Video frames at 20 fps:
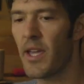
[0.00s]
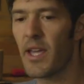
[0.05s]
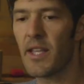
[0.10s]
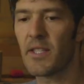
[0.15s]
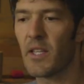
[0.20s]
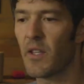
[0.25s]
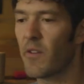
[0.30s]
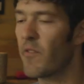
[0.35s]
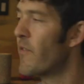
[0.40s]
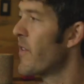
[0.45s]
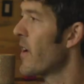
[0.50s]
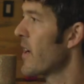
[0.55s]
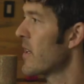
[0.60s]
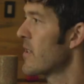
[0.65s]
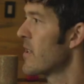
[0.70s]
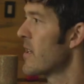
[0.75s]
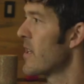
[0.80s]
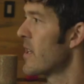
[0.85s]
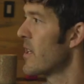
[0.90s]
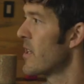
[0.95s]
it's
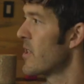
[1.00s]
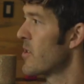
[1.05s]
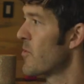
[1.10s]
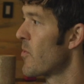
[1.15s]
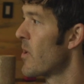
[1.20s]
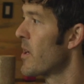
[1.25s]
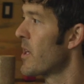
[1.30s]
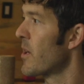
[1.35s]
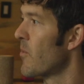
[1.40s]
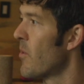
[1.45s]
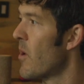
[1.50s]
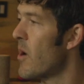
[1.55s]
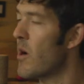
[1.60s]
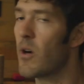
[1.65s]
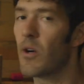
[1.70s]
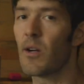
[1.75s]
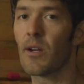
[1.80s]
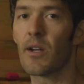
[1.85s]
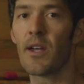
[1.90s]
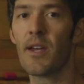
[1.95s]
infected and it's running
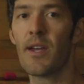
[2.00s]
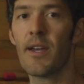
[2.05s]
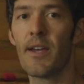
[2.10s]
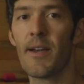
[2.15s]
wrong,